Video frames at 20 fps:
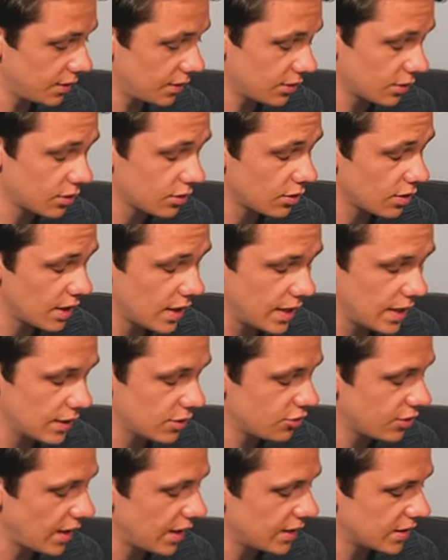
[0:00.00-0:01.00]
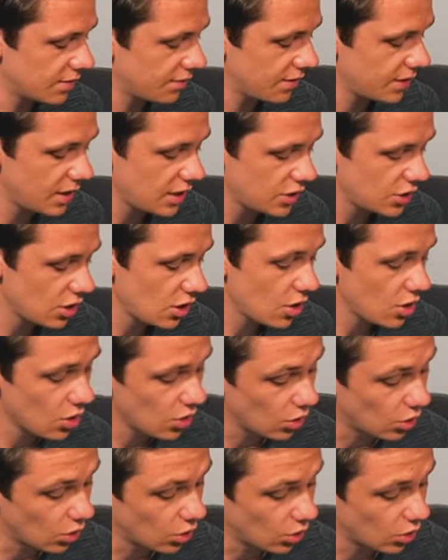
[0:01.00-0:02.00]
the striker to finish,
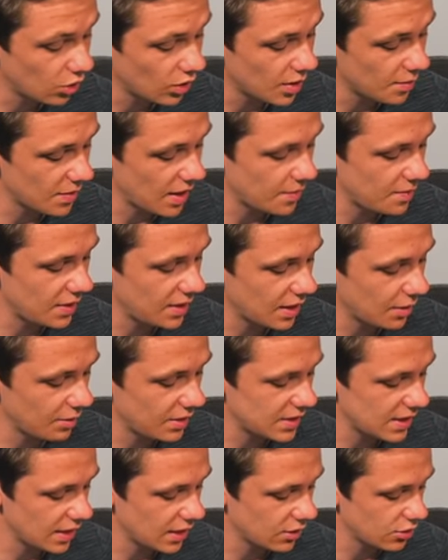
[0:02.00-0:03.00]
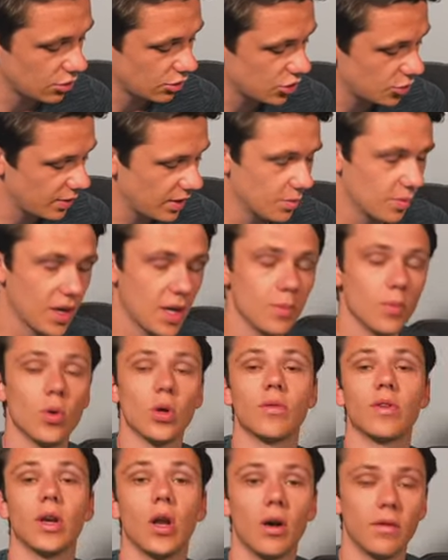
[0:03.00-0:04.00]
or it might be that we take a touch, we can play
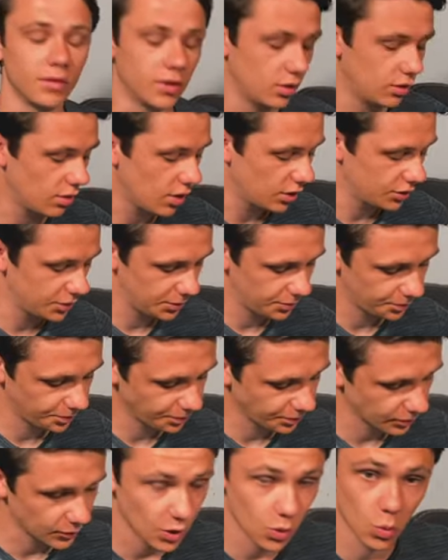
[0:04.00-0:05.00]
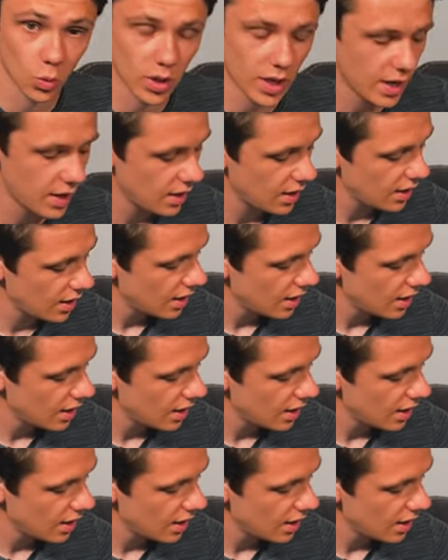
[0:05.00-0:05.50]
more of a lofted cross, okay.